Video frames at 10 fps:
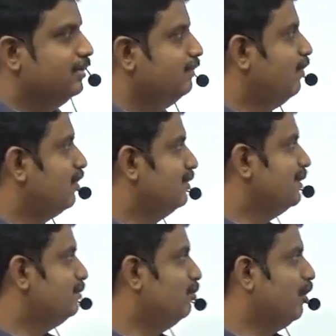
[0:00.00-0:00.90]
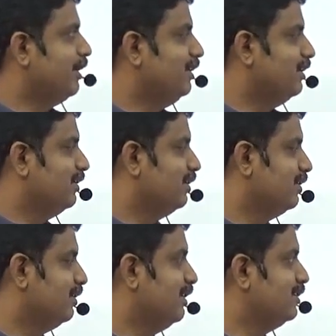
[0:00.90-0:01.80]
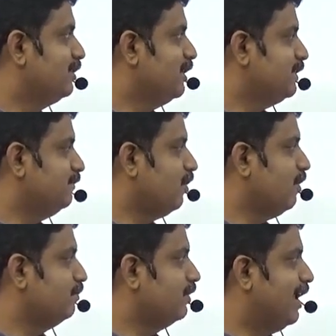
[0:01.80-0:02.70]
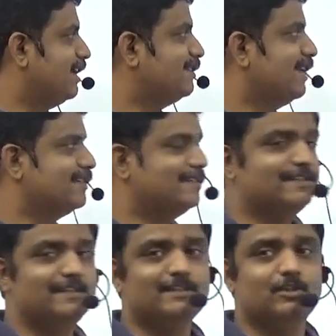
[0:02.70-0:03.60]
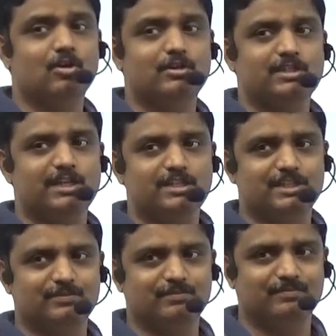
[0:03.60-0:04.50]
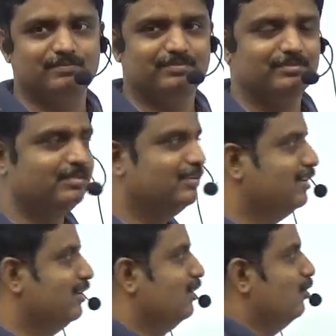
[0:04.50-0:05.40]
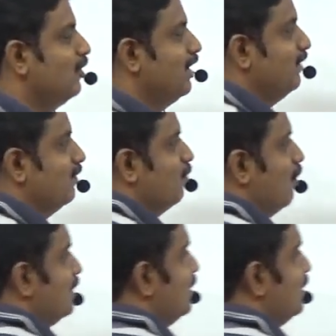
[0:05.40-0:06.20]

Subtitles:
for this point, distance from x-axis is not changing. Okay, what is the